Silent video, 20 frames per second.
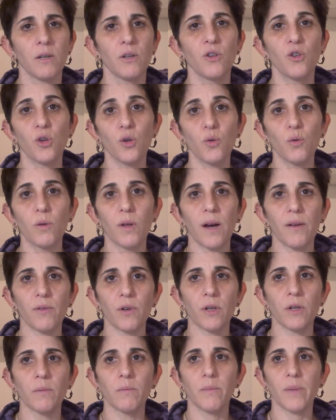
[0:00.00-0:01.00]
true
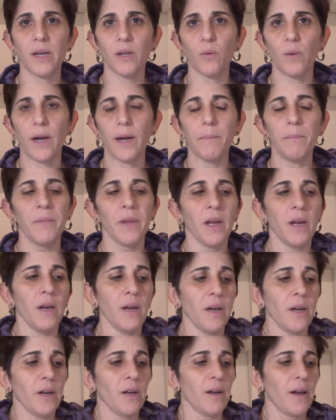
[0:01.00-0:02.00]
lover, by the way.
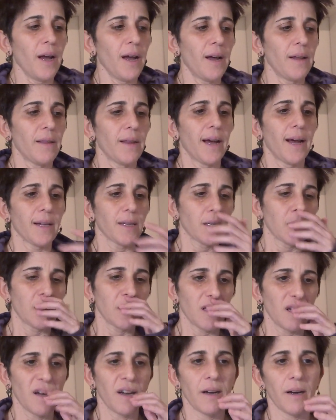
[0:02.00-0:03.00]
And
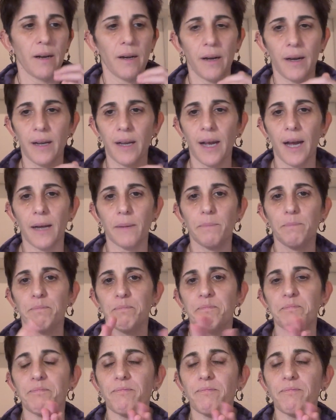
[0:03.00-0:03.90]
that's, uh, again,